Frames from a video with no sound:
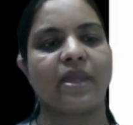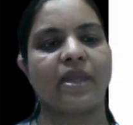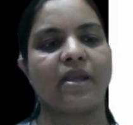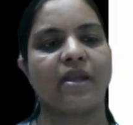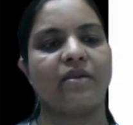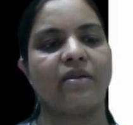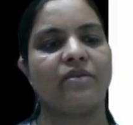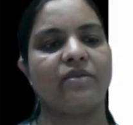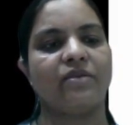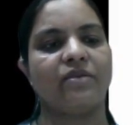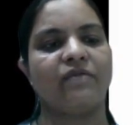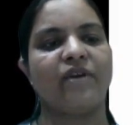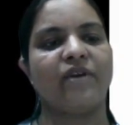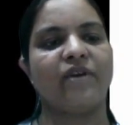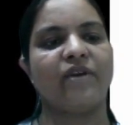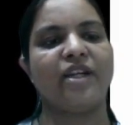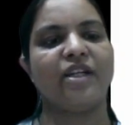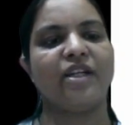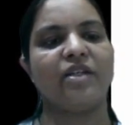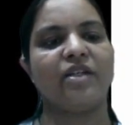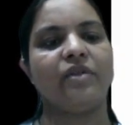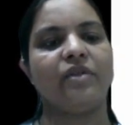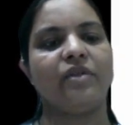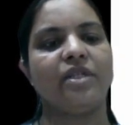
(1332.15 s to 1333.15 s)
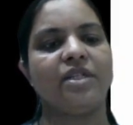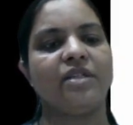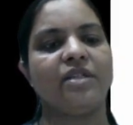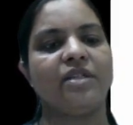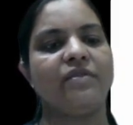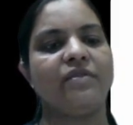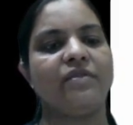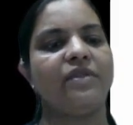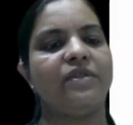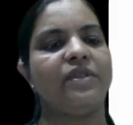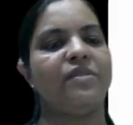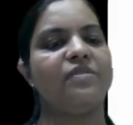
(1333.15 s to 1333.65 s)
So, finally, to
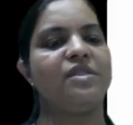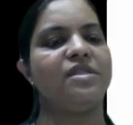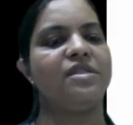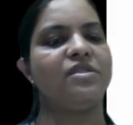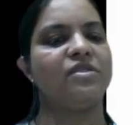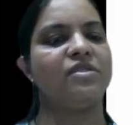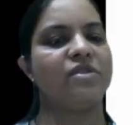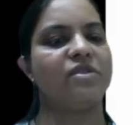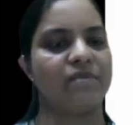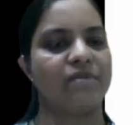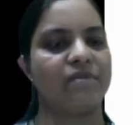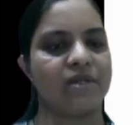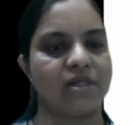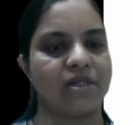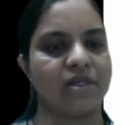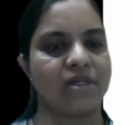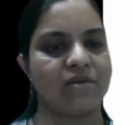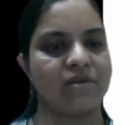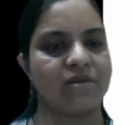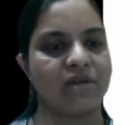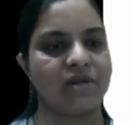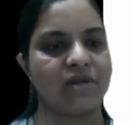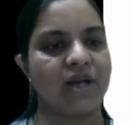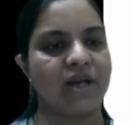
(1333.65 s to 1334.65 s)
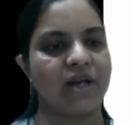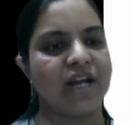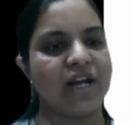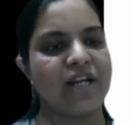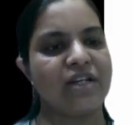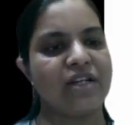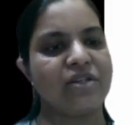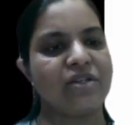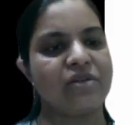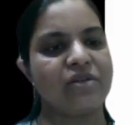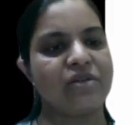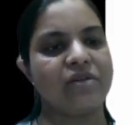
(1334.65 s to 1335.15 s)
achieve the business objective, the
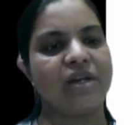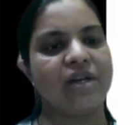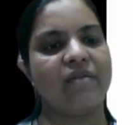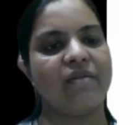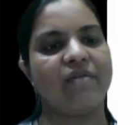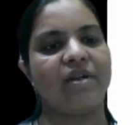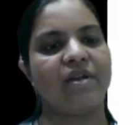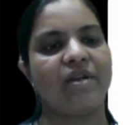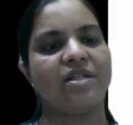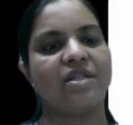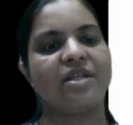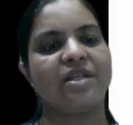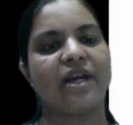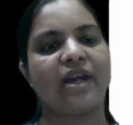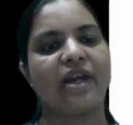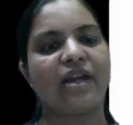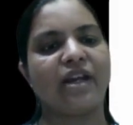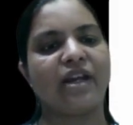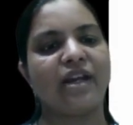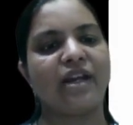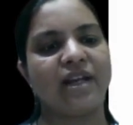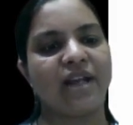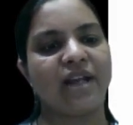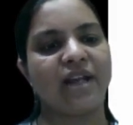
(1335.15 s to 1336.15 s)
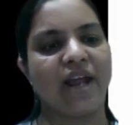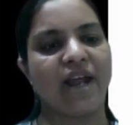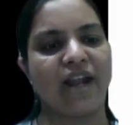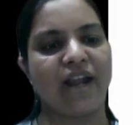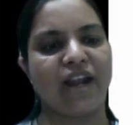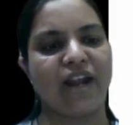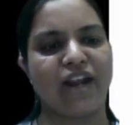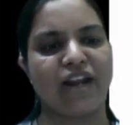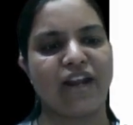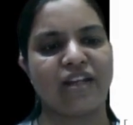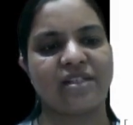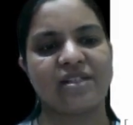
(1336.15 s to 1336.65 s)
client should leverage technical
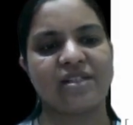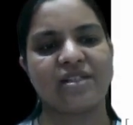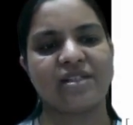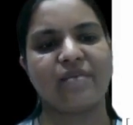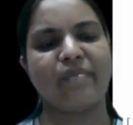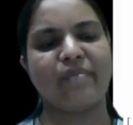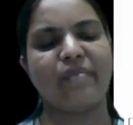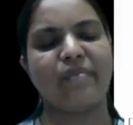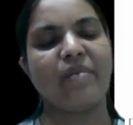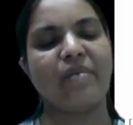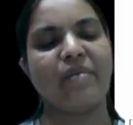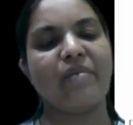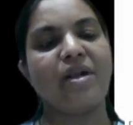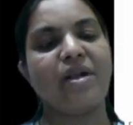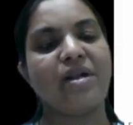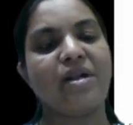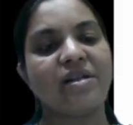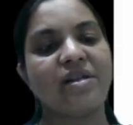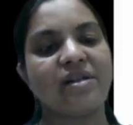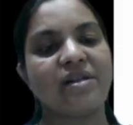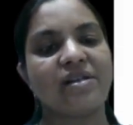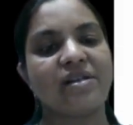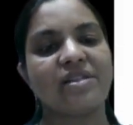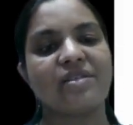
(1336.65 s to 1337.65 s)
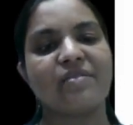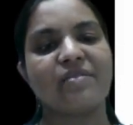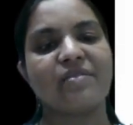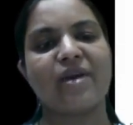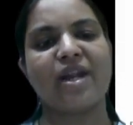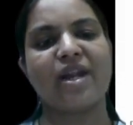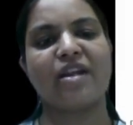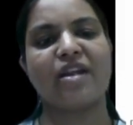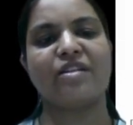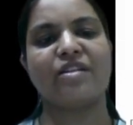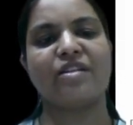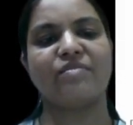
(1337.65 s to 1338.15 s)
analysis, implement risk
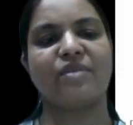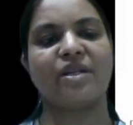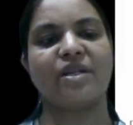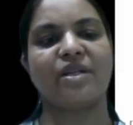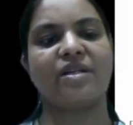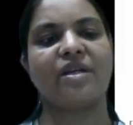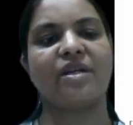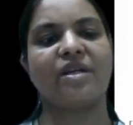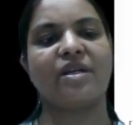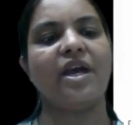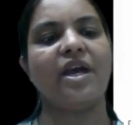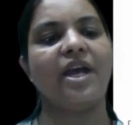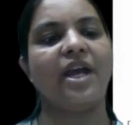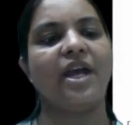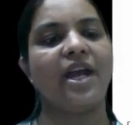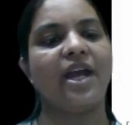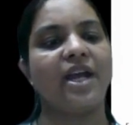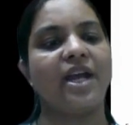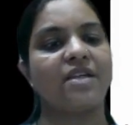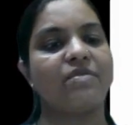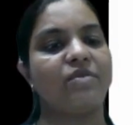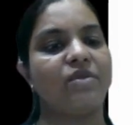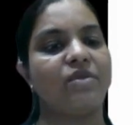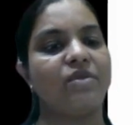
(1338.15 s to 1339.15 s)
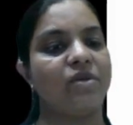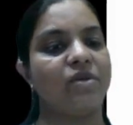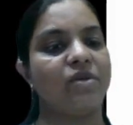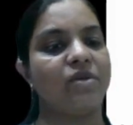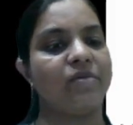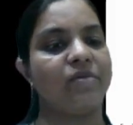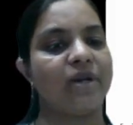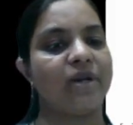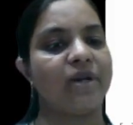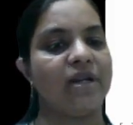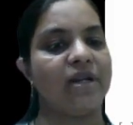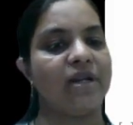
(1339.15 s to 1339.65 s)
management, explore
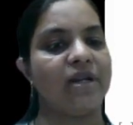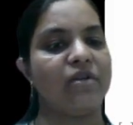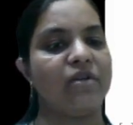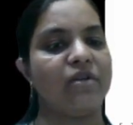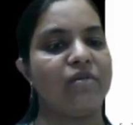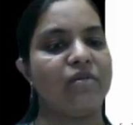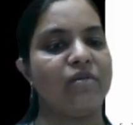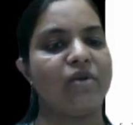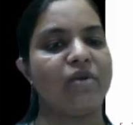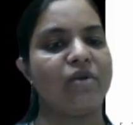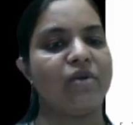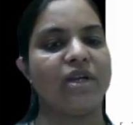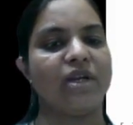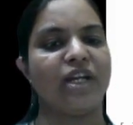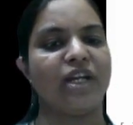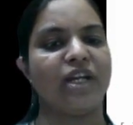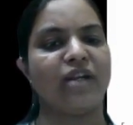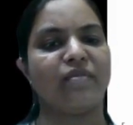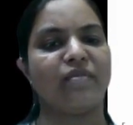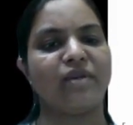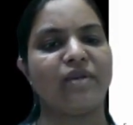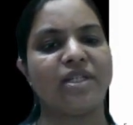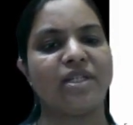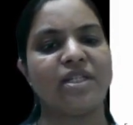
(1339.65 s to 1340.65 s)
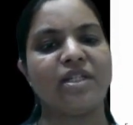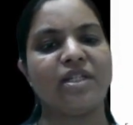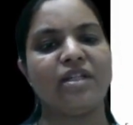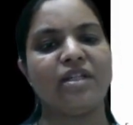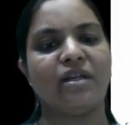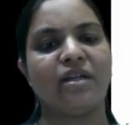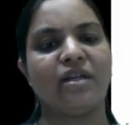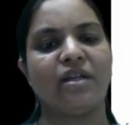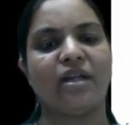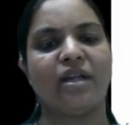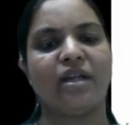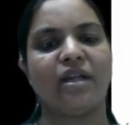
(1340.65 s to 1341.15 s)
predictive modeling and machine
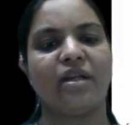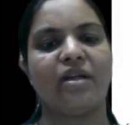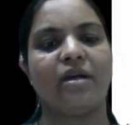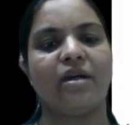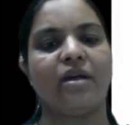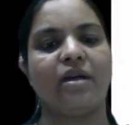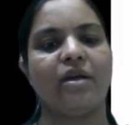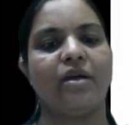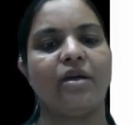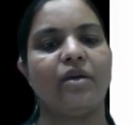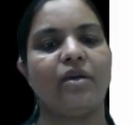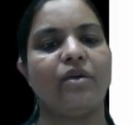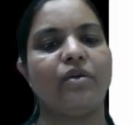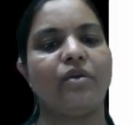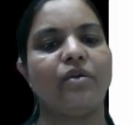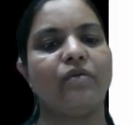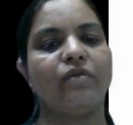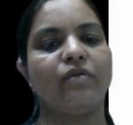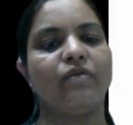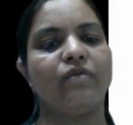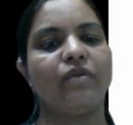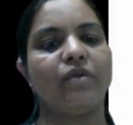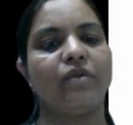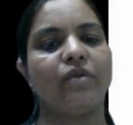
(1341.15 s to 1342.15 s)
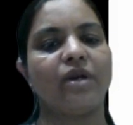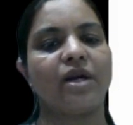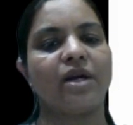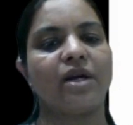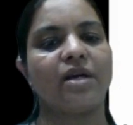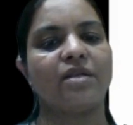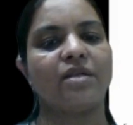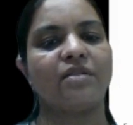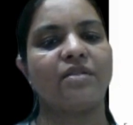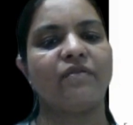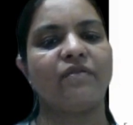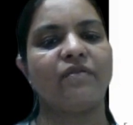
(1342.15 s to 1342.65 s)
learning to
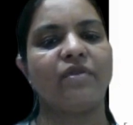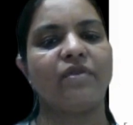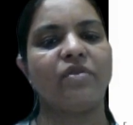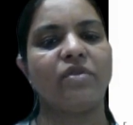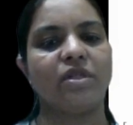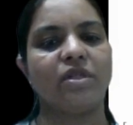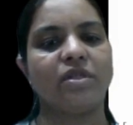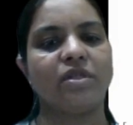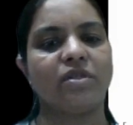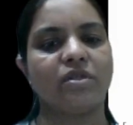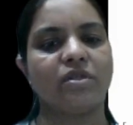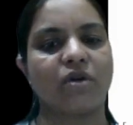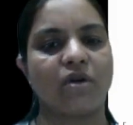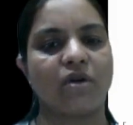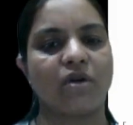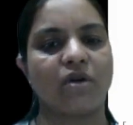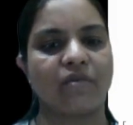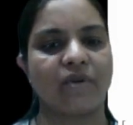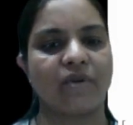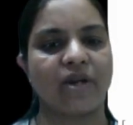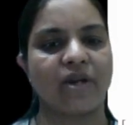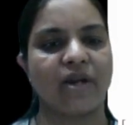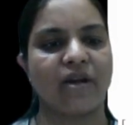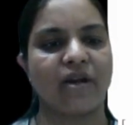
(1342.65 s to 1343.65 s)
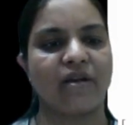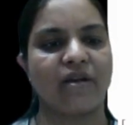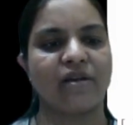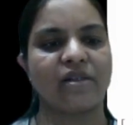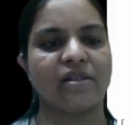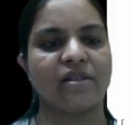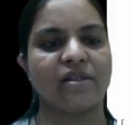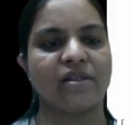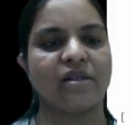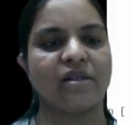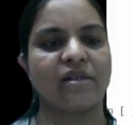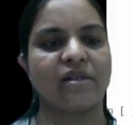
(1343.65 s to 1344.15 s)
forecast future stock
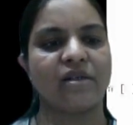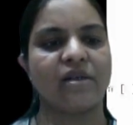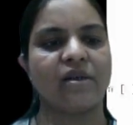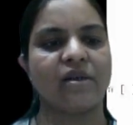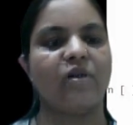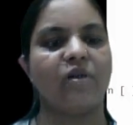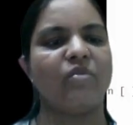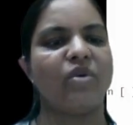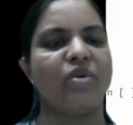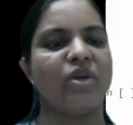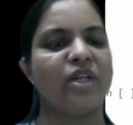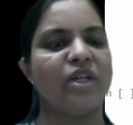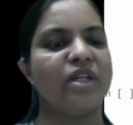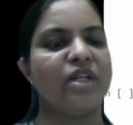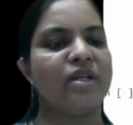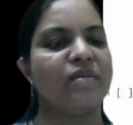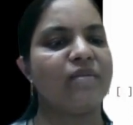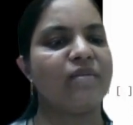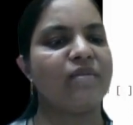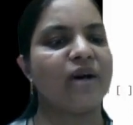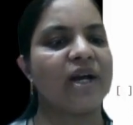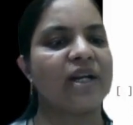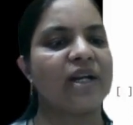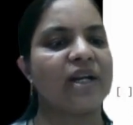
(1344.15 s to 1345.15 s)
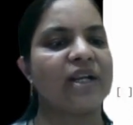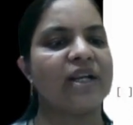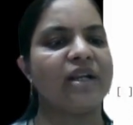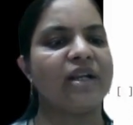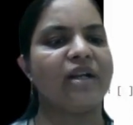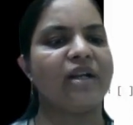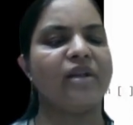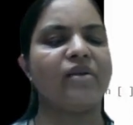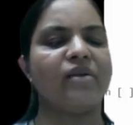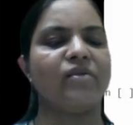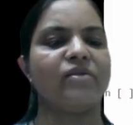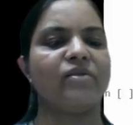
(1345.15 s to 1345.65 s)
trends, monitor market
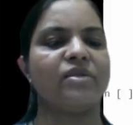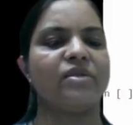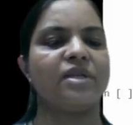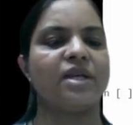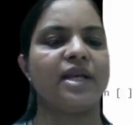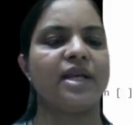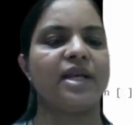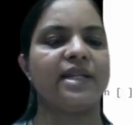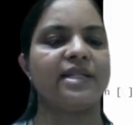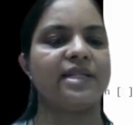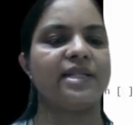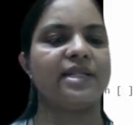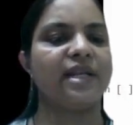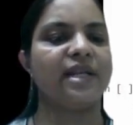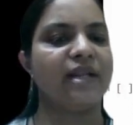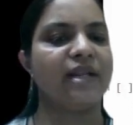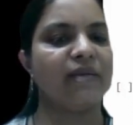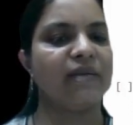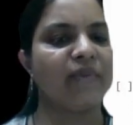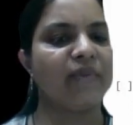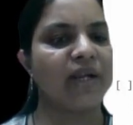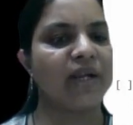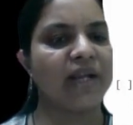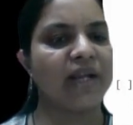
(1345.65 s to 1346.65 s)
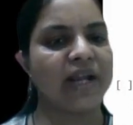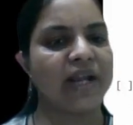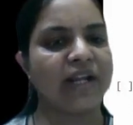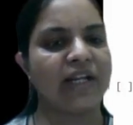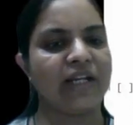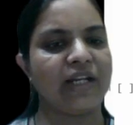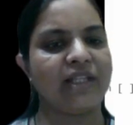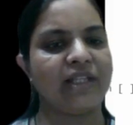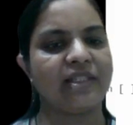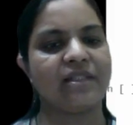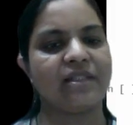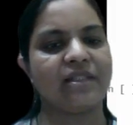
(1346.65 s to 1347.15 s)
news, and sentiment
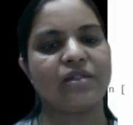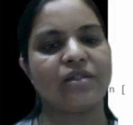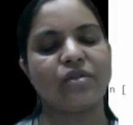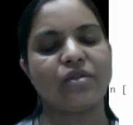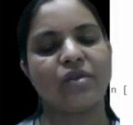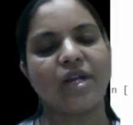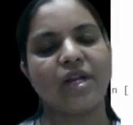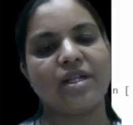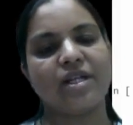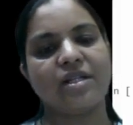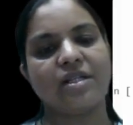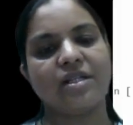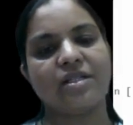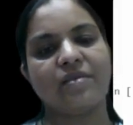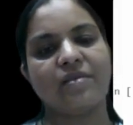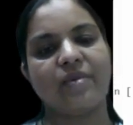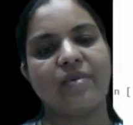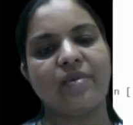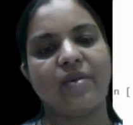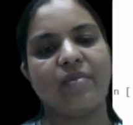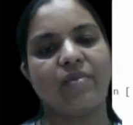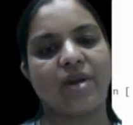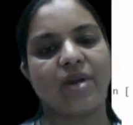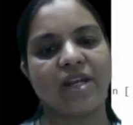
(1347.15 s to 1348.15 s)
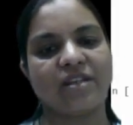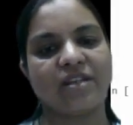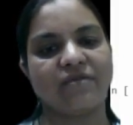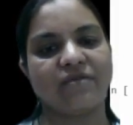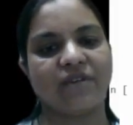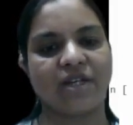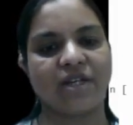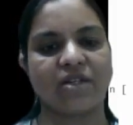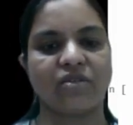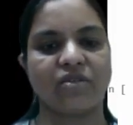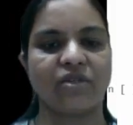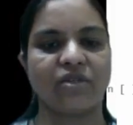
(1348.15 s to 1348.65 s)
analysis to anticipate price
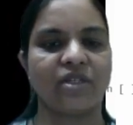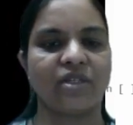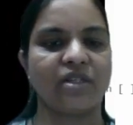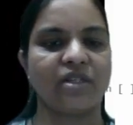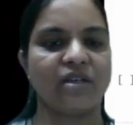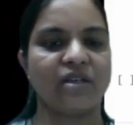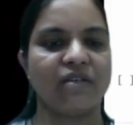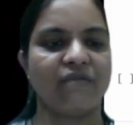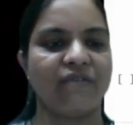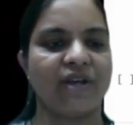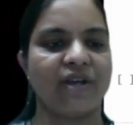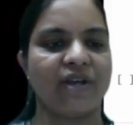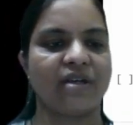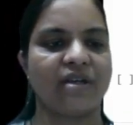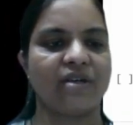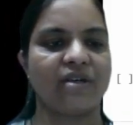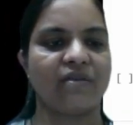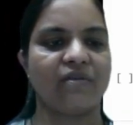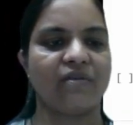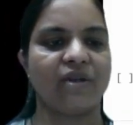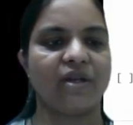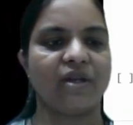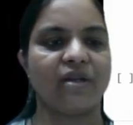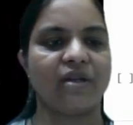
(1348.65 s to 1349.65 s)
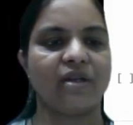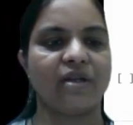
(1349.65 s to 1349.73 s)
fluctuation effectively.